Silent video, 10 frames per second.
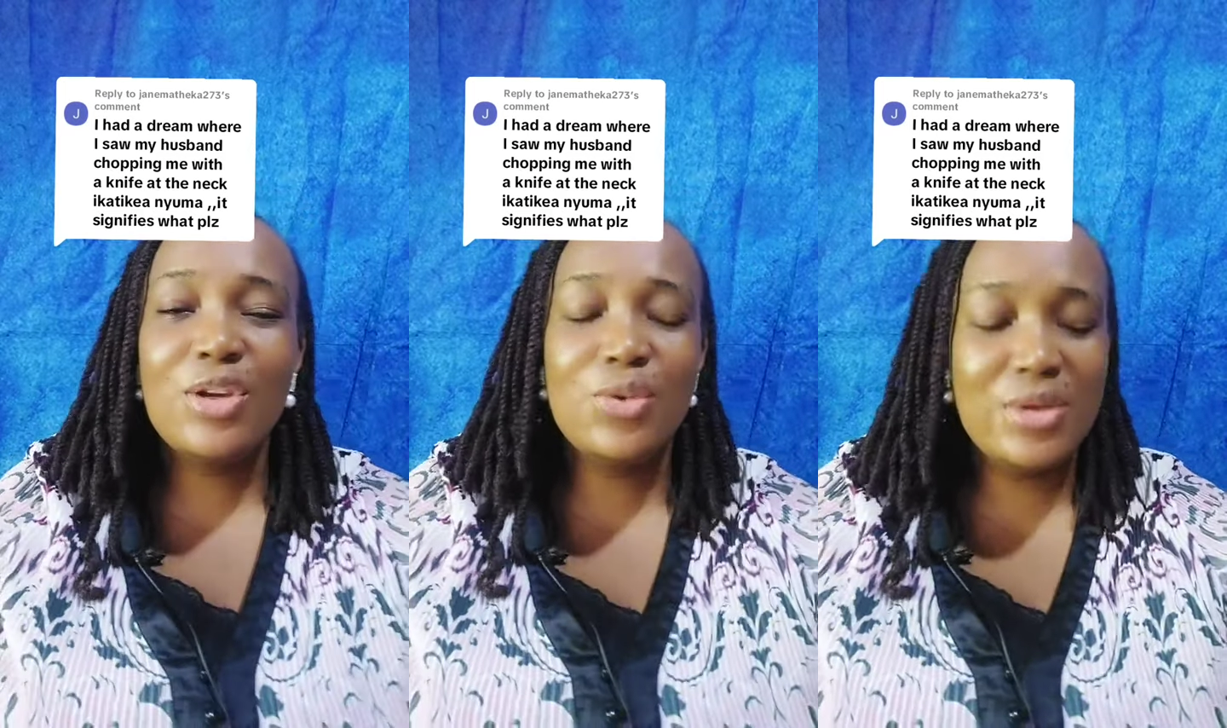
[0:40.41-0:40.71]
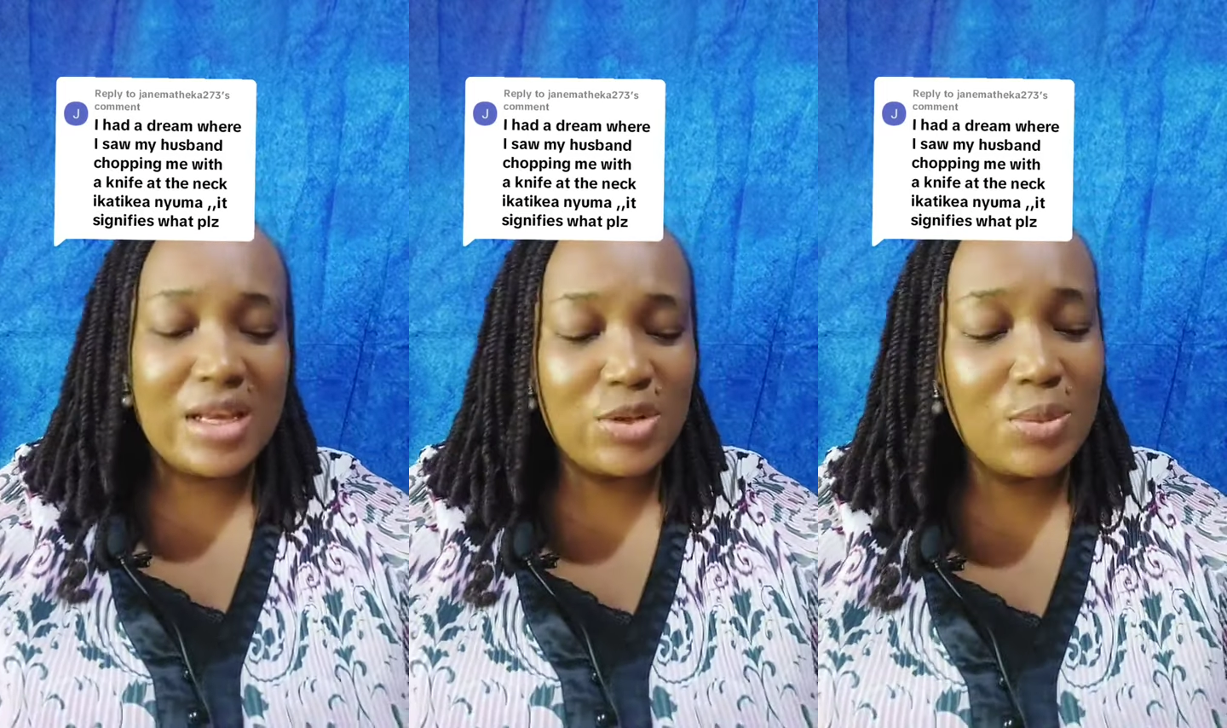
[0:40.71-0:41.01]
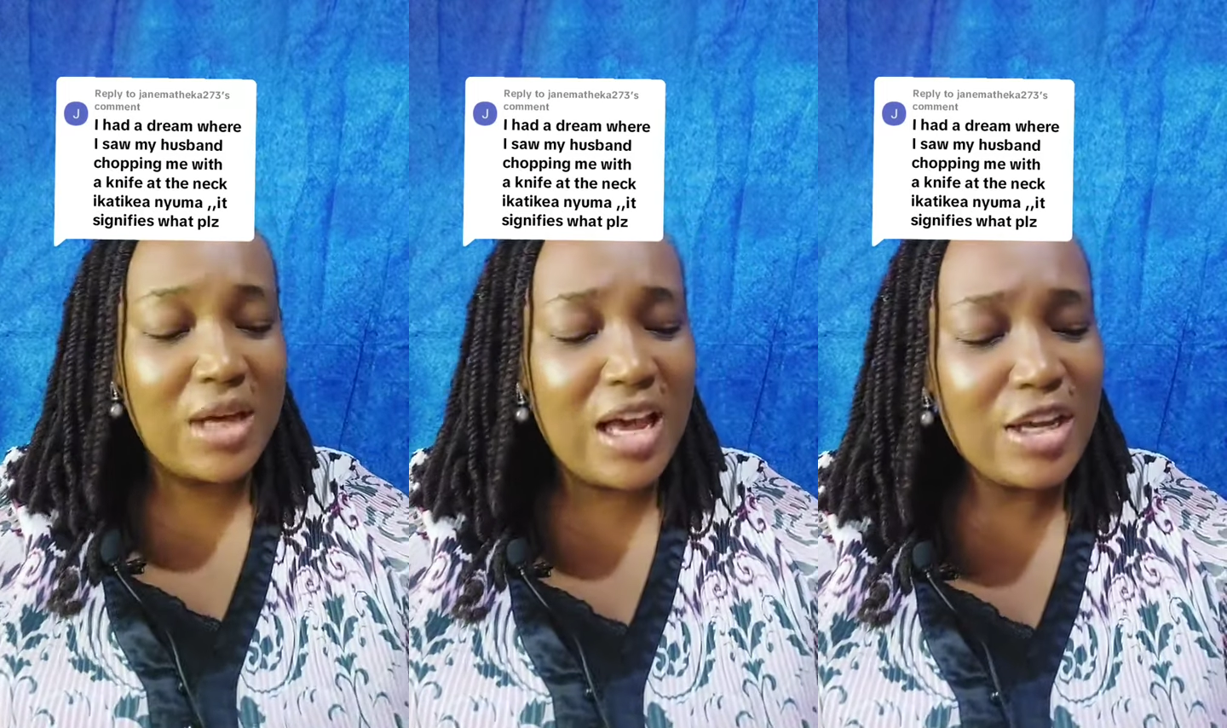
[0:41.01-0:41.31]
you know, there are
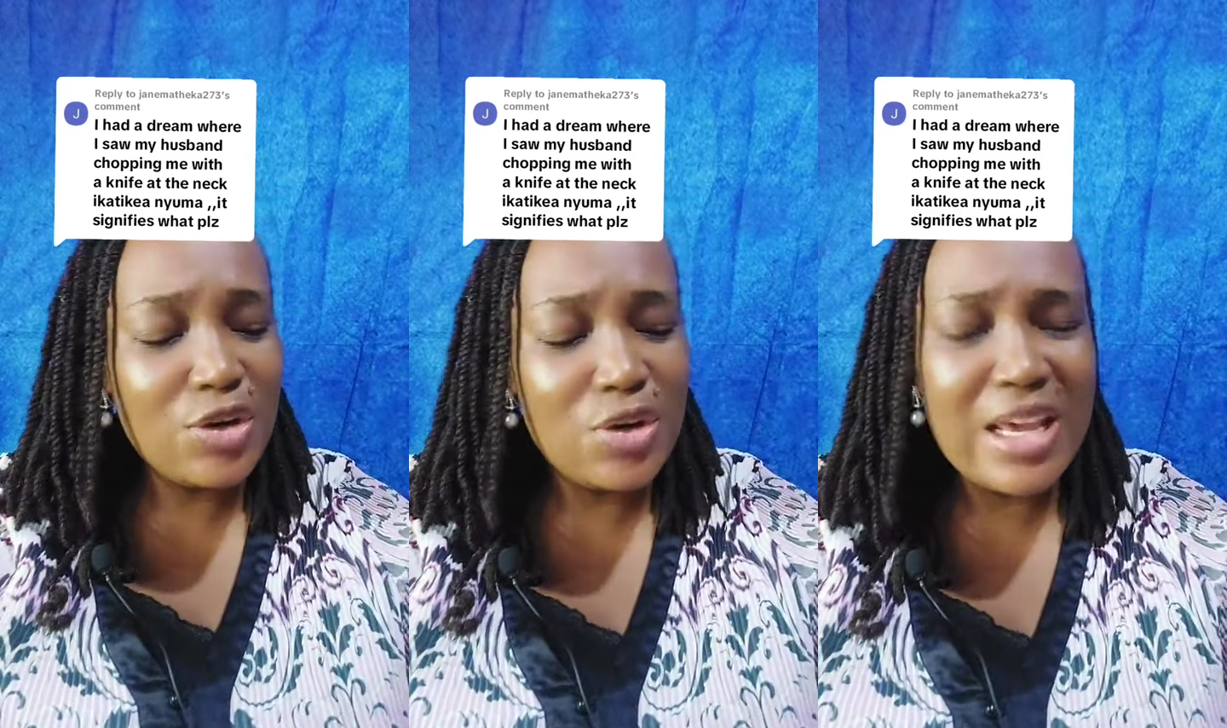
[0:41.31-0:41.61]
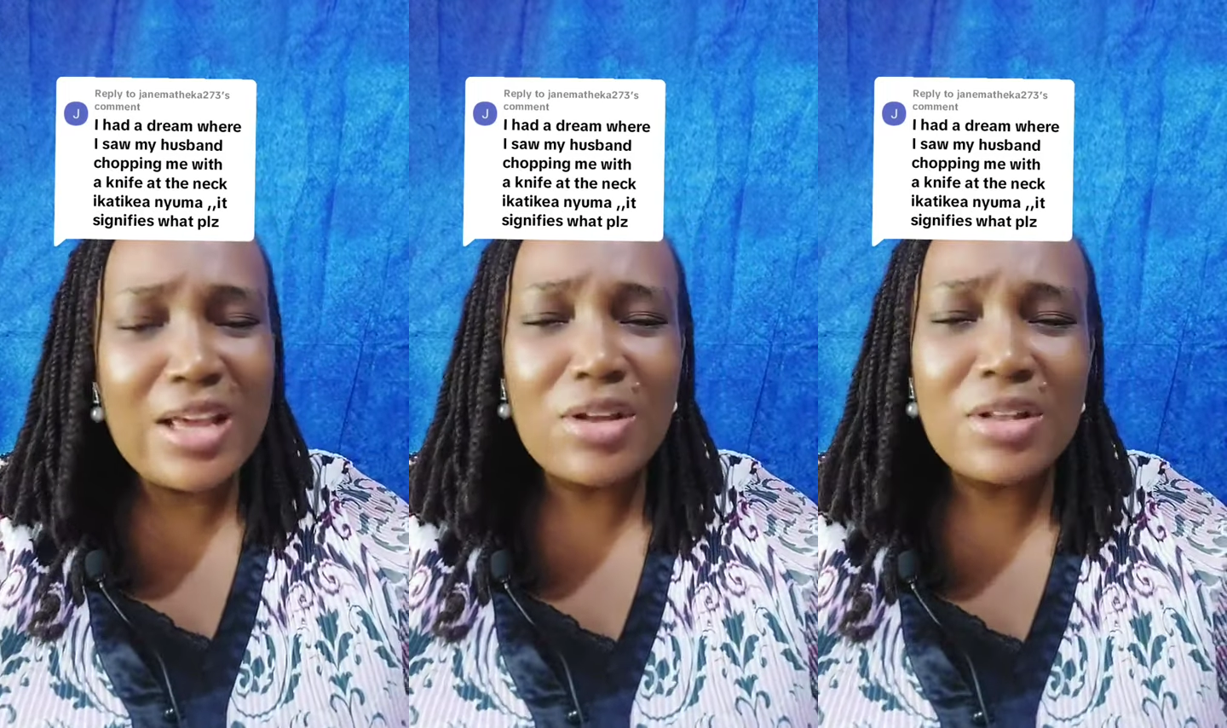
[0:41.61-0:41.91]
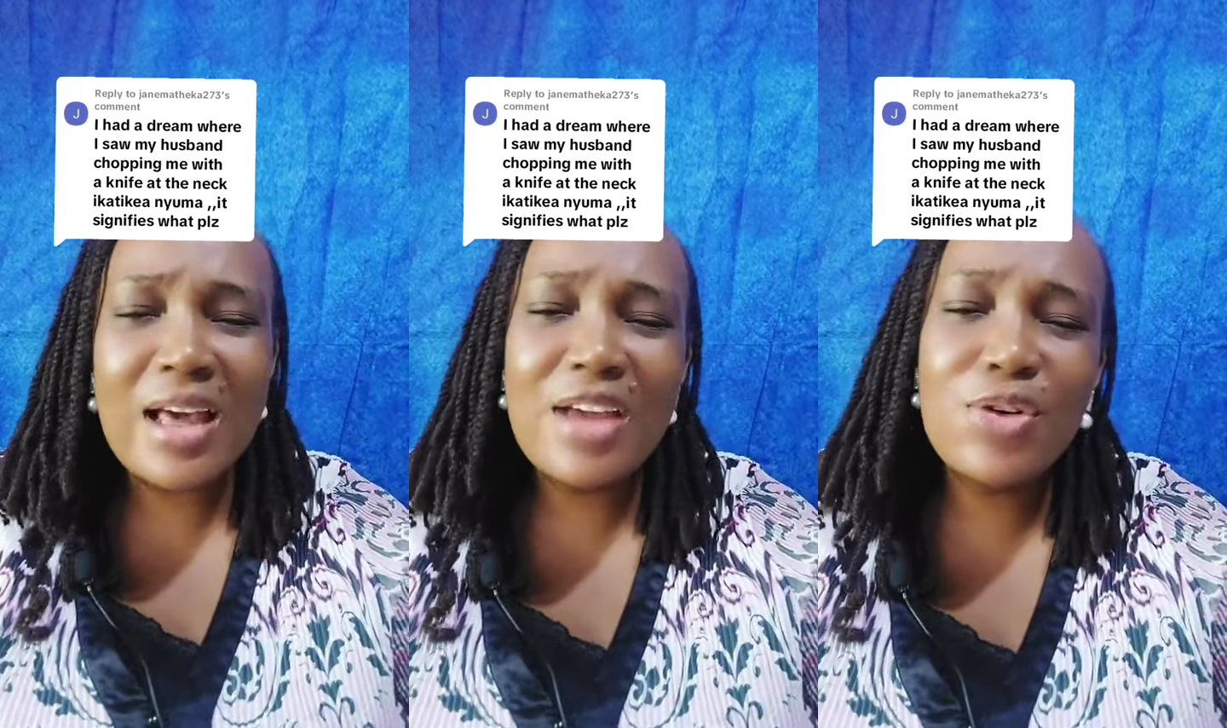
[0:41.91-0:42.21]
some
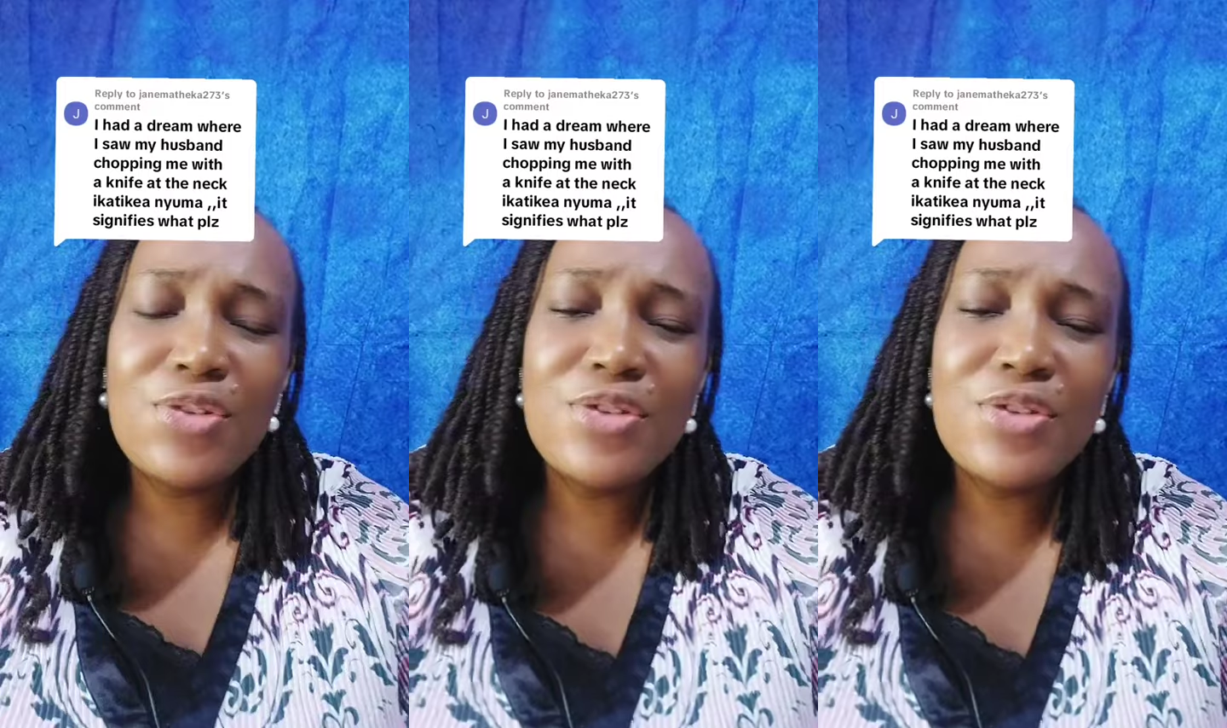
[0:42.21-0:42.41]
kind